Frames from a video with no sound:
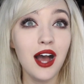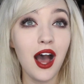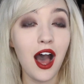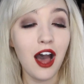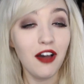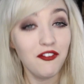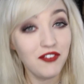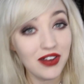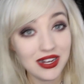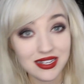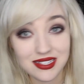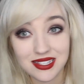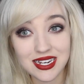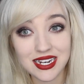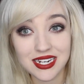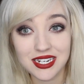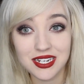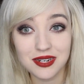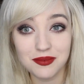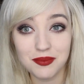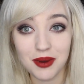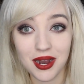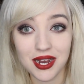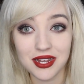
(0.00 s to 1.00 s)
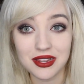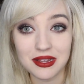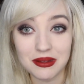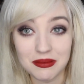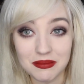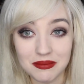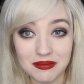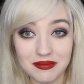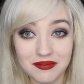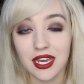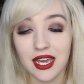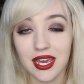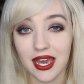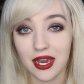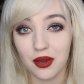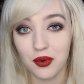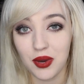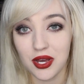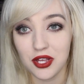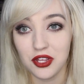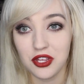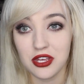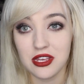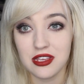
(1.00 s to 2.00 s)
are fascinated by them. You get
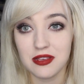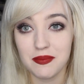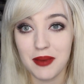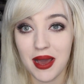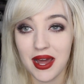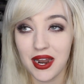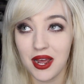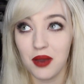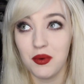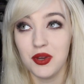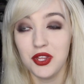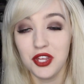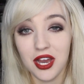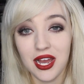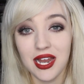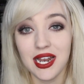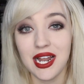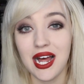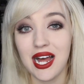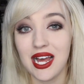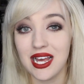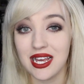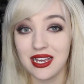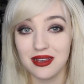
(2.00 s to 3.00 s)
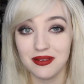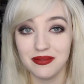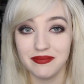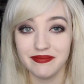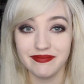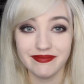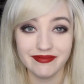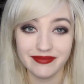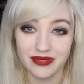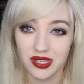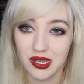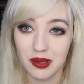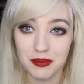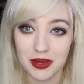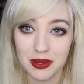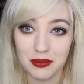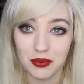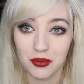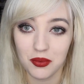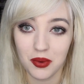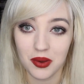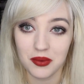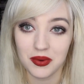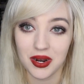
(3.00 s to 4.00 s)
questions about it, which I like. Some
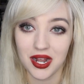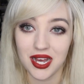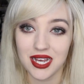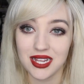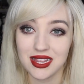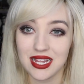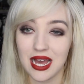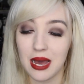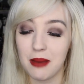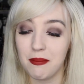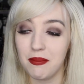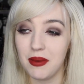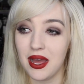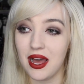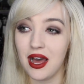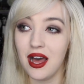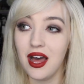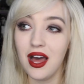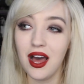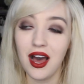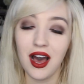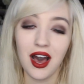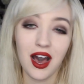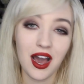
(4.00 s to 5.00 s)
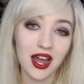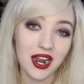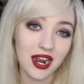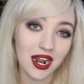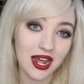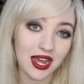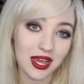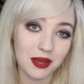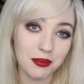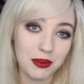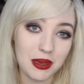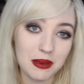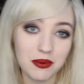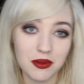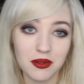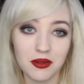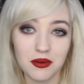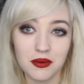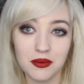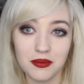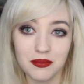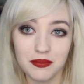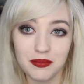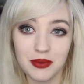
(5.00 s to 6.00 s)
people won't like that, but I like
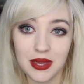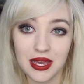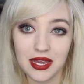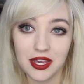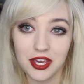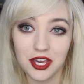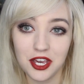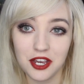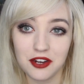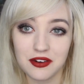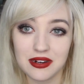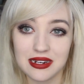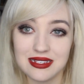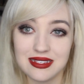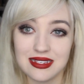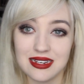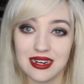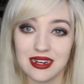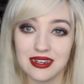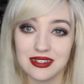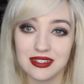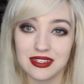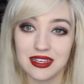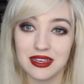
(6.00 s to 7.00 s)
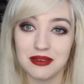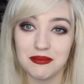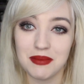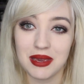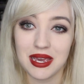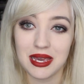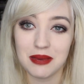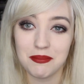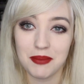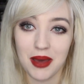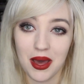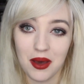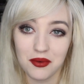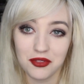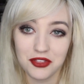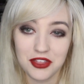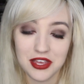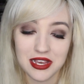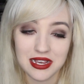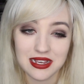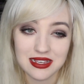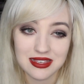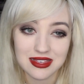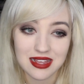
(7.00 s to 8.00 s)
people being curious and asking me about
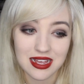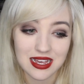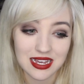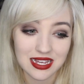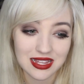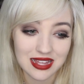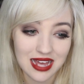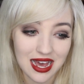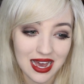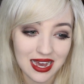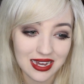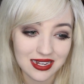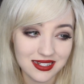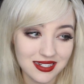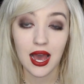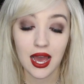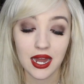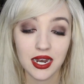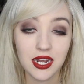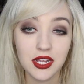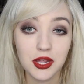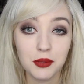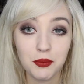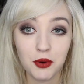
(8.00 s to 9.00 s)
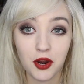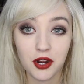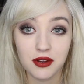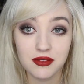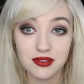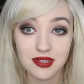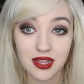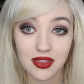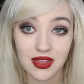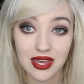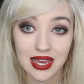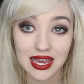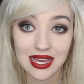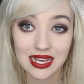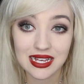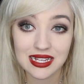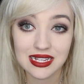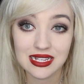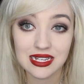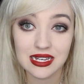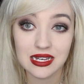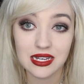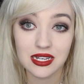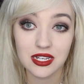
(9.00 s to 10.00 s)
things like that. Another pro is that they
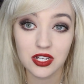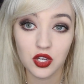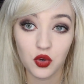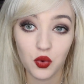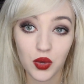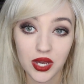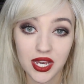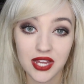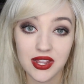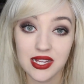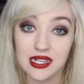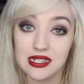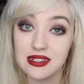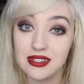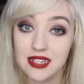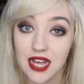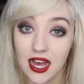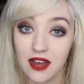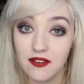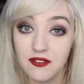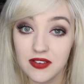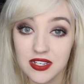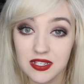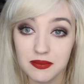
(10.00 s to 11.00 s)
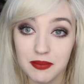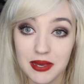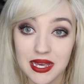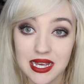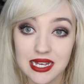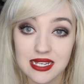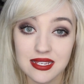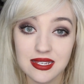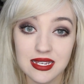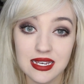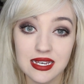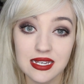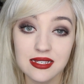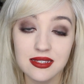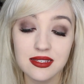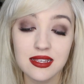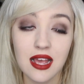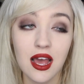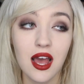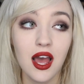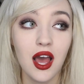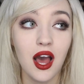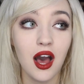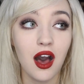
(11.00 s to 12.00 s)
heal quicker than surface piercings.
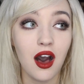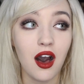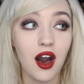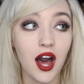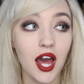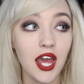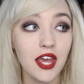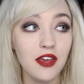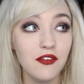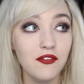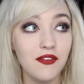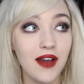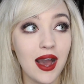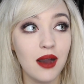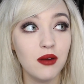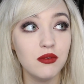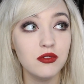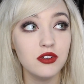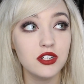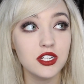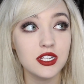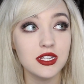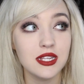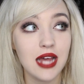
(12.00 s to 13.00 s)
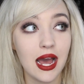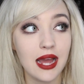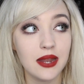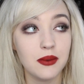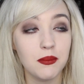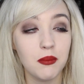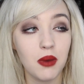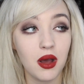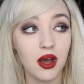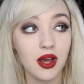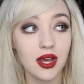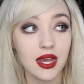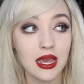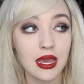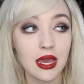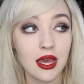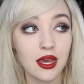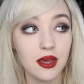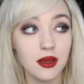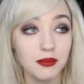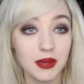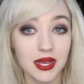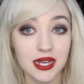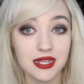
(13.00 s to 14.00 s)
I found that my
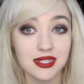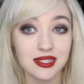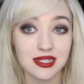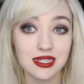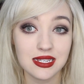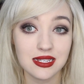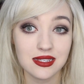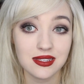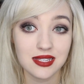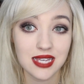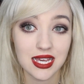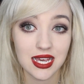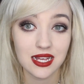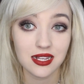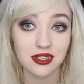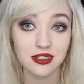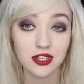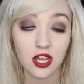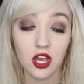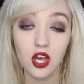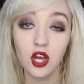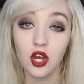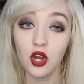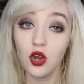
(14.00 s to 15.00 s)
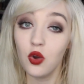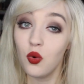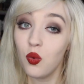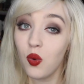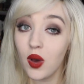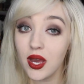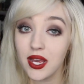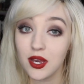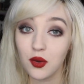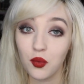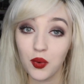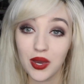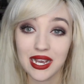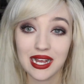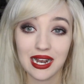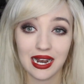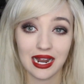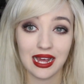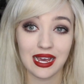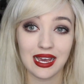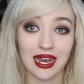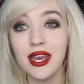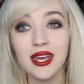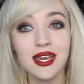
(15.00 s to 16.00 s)
piercings healed quite
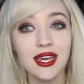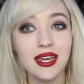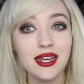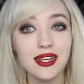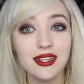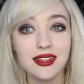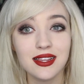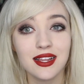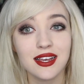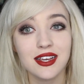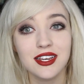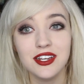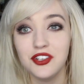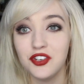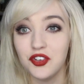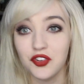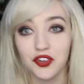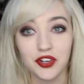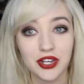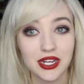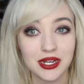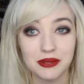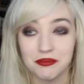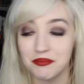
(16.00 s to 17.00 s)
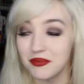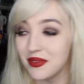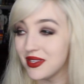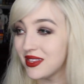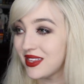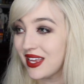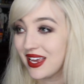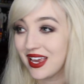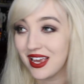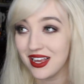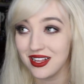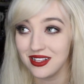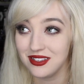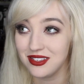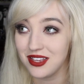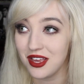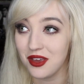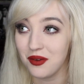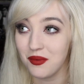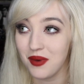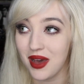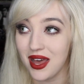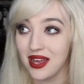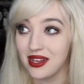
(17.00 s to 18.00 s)
quickly, healed like a dream. They healed
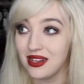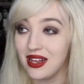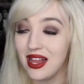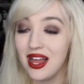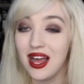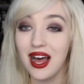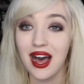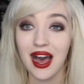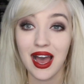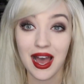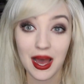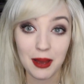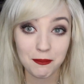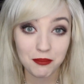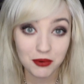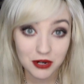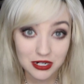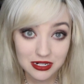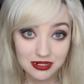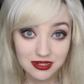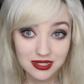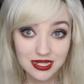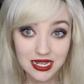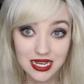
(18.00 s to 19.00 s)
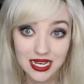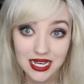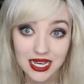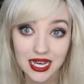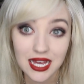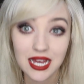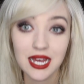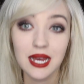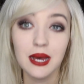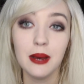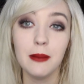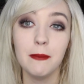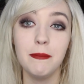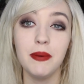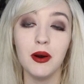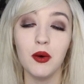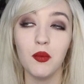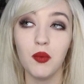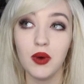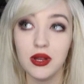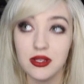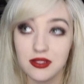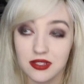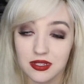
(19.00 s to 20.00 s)
so well. I had bruising,
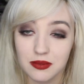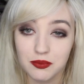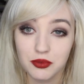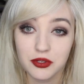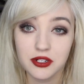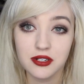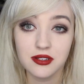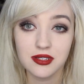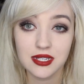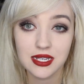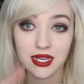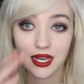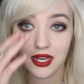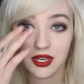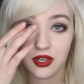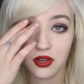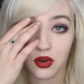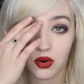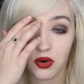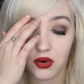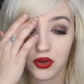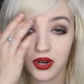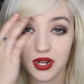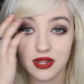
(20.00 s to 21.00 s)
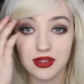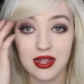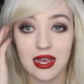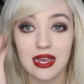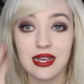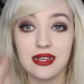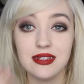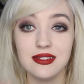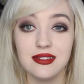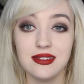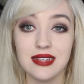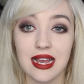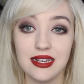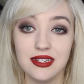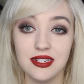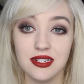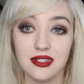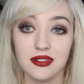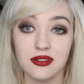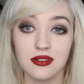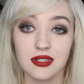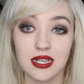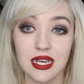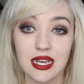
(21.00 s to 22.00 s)
but once the bruising had gone, they
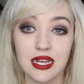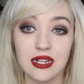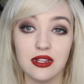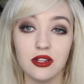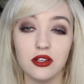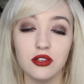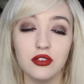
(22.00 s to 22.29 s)
settled in